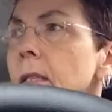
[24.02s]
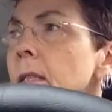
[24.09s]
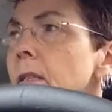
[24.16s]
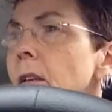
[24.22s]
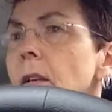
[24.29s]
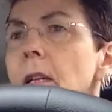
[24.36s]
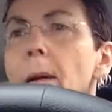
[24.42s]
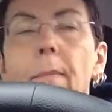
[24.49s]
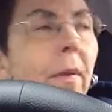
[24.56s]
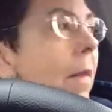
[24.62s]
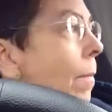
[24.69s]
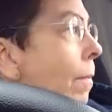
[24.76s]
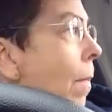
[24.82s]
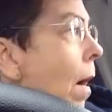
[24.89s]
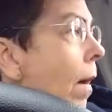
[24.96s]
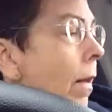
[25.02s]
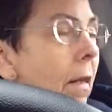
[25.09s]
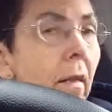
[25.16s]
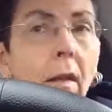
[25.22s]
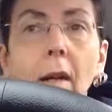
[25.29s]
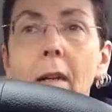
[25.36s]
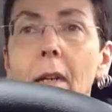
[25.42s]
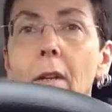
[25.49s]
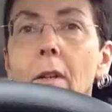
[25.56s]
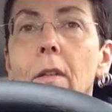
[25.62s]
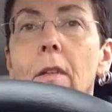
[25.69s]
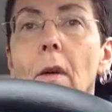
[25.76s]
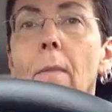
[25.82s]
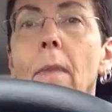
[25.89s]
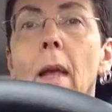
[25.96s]
starting up in the parking lot here.
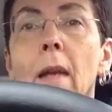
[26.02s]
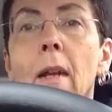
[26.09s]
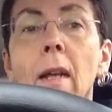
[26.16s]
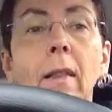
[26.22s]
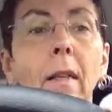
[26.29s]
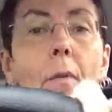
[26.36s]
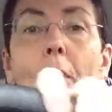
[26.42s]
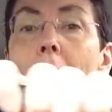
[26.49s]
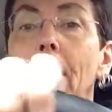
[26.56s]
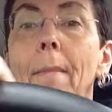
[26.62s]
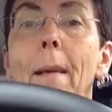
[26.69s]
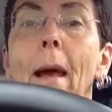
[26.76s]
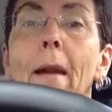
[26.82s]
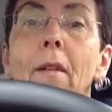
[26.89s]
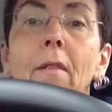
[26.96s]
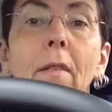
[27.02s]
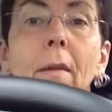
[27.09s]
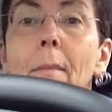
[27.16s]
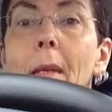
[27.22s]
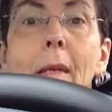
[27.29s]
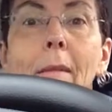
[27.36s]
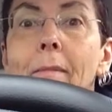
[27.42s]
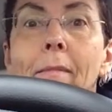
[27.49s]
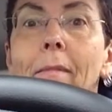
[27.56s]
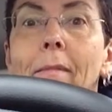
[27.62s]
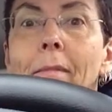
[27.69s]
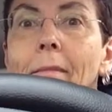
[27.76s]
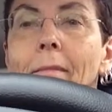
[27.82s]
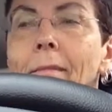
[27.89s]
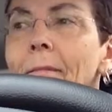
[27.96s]
So not that it really matters. I mean,
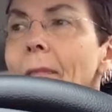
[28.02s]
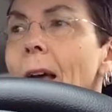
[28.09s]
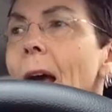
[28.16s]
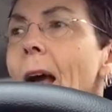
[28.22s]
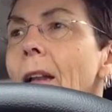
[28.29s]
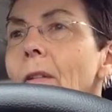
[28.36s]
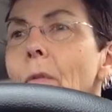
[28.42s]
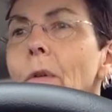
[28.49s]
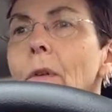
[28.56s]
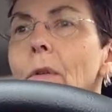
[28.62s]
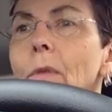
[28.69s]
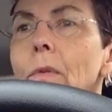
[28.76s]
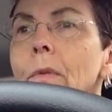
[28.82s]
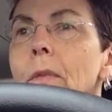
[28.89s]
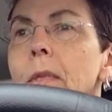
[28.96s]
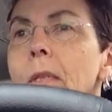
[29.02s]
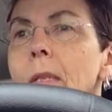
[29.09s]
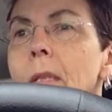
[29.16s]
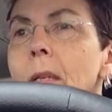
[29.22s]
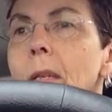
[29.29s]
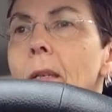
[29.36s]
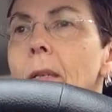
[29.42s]
I don't use